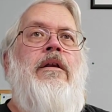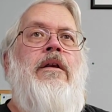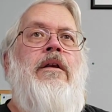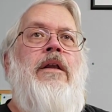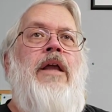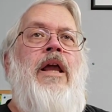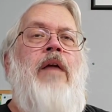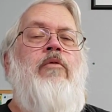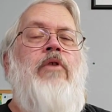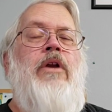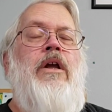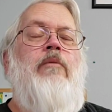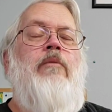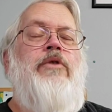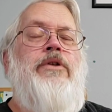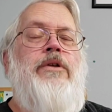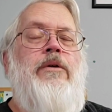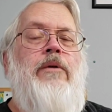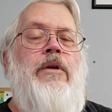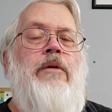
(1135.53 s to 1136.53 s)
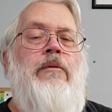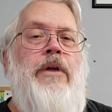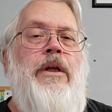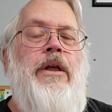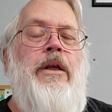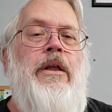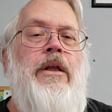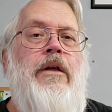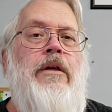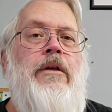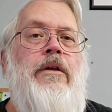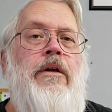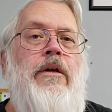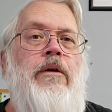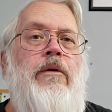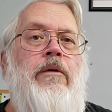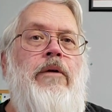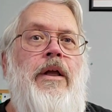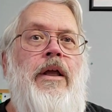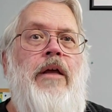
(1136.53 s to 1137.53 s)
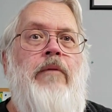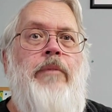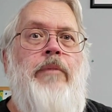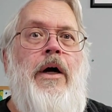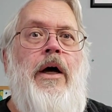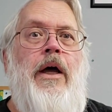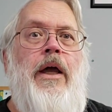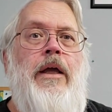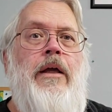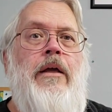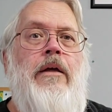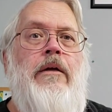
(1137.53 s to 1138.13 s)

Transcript: Abraham was doing what he needed to do to get by.